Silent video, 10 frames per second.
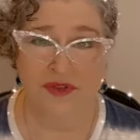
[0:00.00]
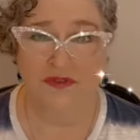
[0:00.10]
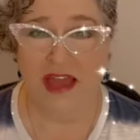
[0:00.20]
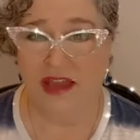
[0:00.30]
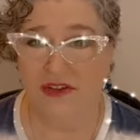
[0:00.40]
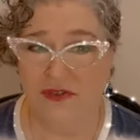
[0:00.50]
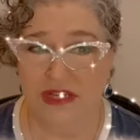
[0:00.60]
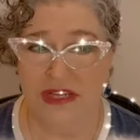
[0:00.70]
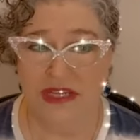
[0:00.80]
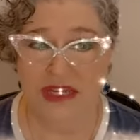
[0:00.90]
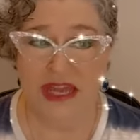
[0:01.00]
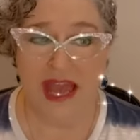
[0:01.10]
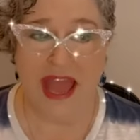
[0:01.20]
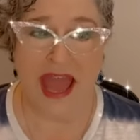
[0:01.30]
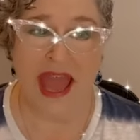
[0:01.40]
factory,
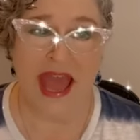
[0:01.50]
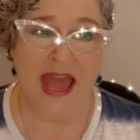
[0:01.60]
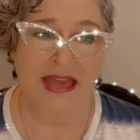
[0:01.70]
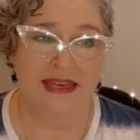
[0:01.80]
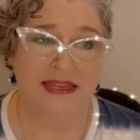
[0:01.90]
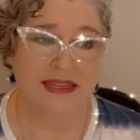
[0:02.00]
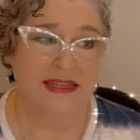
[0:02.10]
and